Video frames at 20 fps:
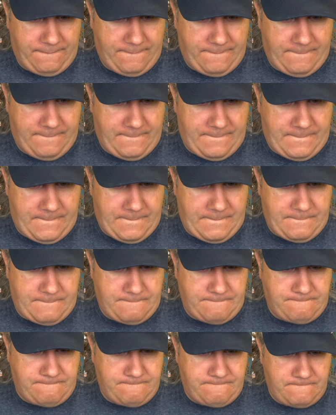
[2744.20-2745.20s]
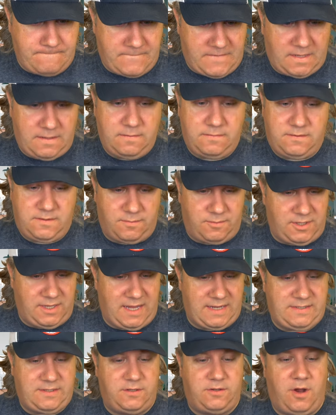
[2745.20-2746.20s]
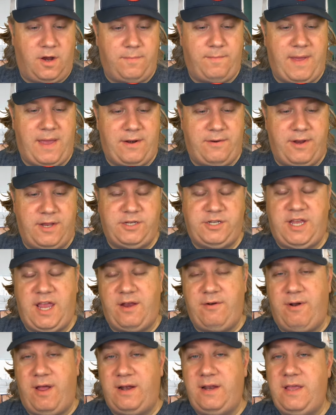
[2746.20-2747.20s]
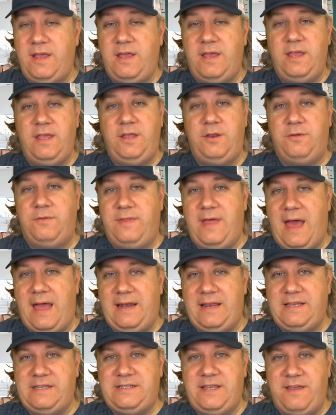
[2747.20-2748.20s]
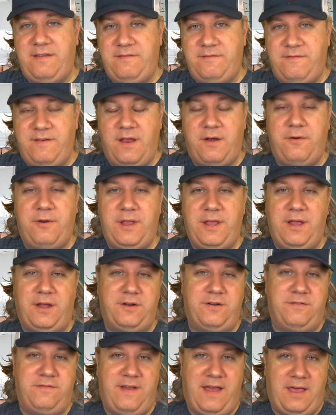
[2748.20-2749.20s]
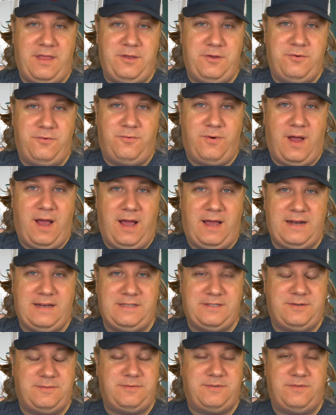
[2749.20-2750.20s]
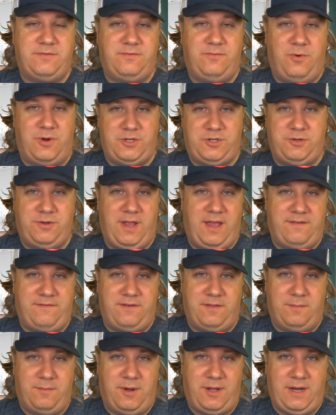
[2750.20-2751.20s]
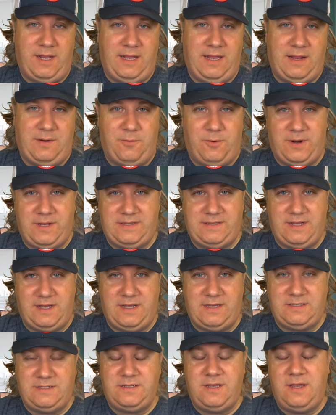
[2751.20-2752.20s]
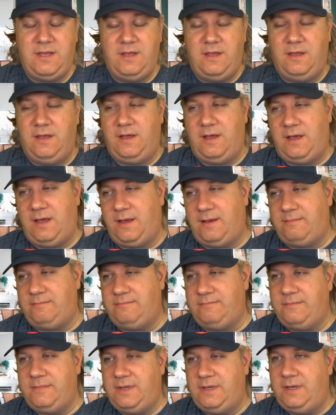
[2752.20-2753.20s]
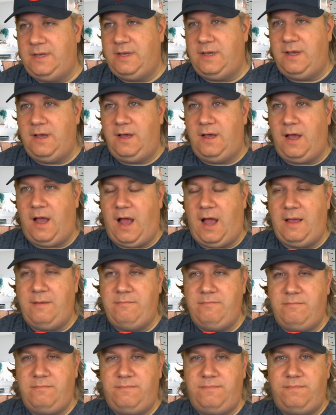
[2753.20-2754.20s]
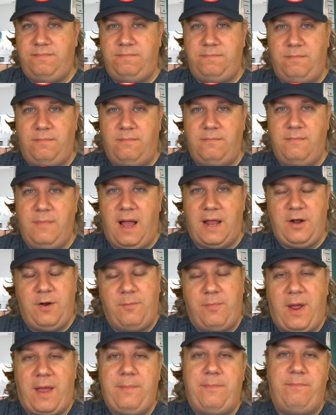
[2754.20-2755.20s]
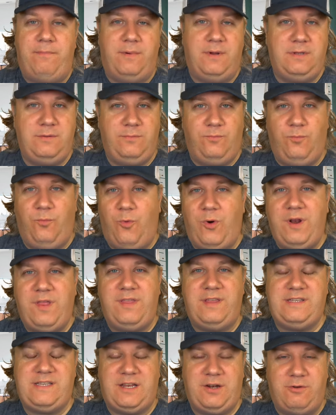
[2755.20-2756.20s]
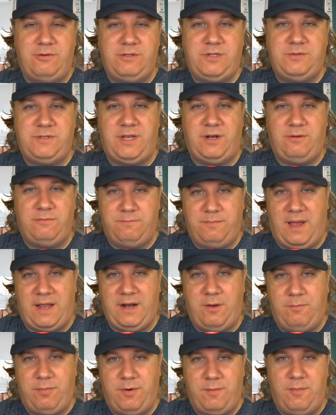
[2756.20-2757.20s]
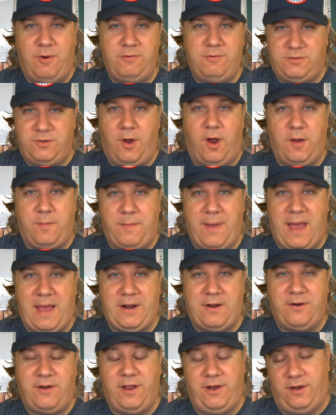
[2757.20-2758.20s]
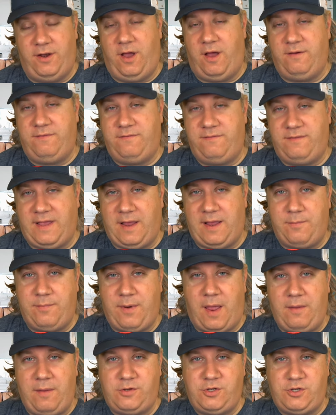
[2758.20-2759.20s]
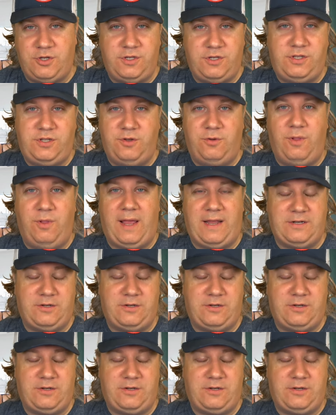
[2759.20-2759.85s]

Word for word: Um, someone likes the Dark Matter H K rod. You know, that is a very undervalued rod in terms of what you get for the money and what it does. Um, I'm, I don't, I, one of the things I don't do is I don't, I don't promote Dark Matter enough. Like I, I should do like a